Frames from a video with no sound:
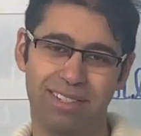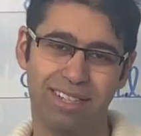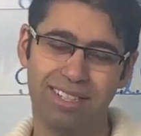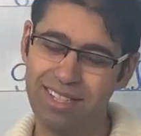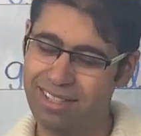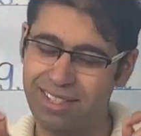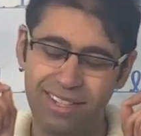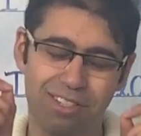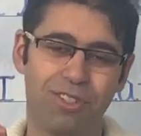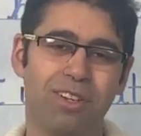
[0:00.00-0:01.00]
Let's take an
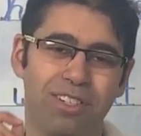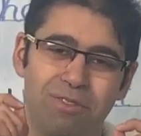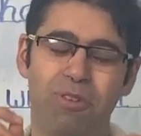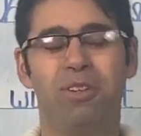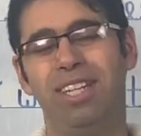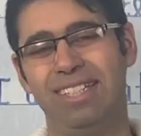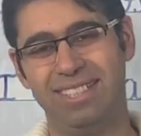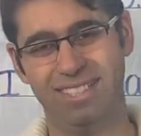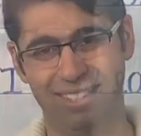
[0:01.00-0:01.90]
illustration for each.